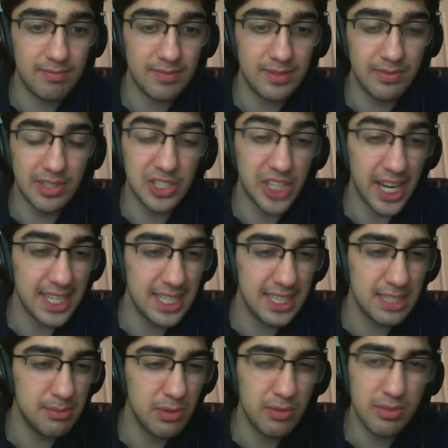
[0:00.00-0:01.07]
rejected
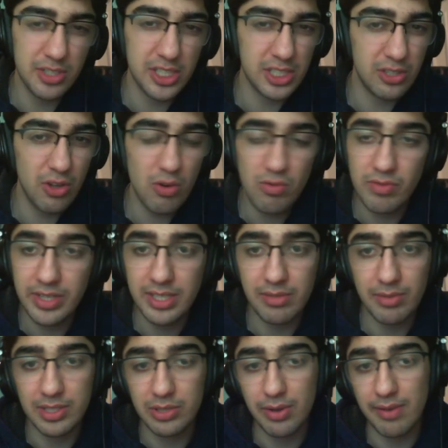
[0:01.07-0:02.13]
this move for just no
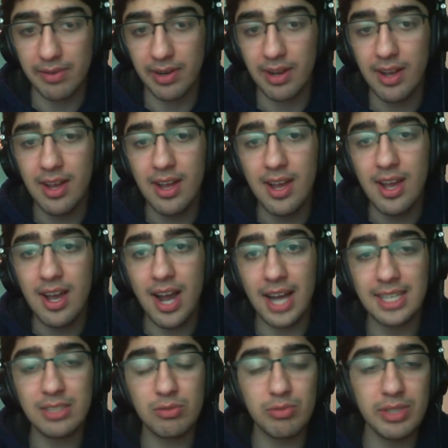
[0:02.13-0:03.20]
reason whatsoever.
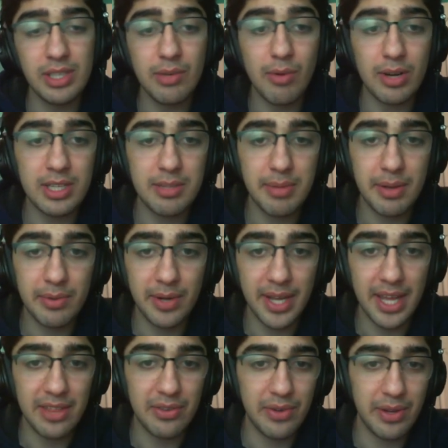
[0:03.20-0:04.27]
I just really wanted to play rook
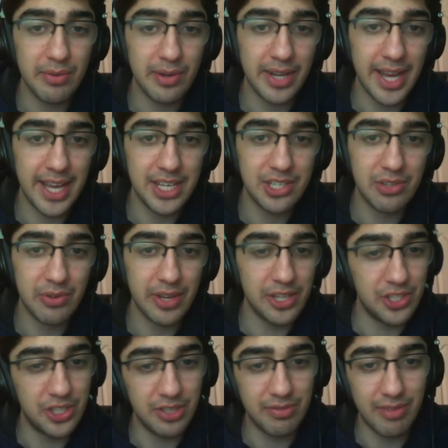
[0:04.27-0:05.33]
a3, rook h3, and
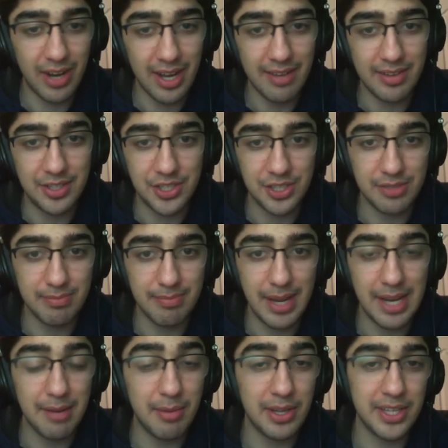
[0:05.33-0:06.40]
g5, and just
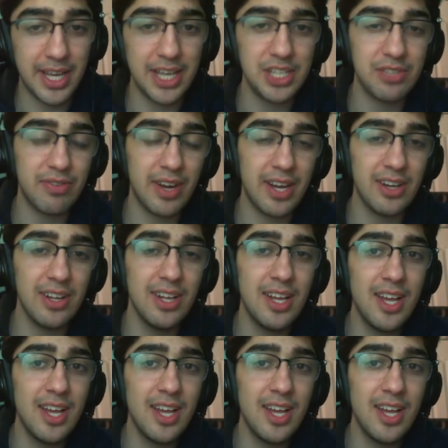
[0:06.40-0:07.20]
made him on the h file.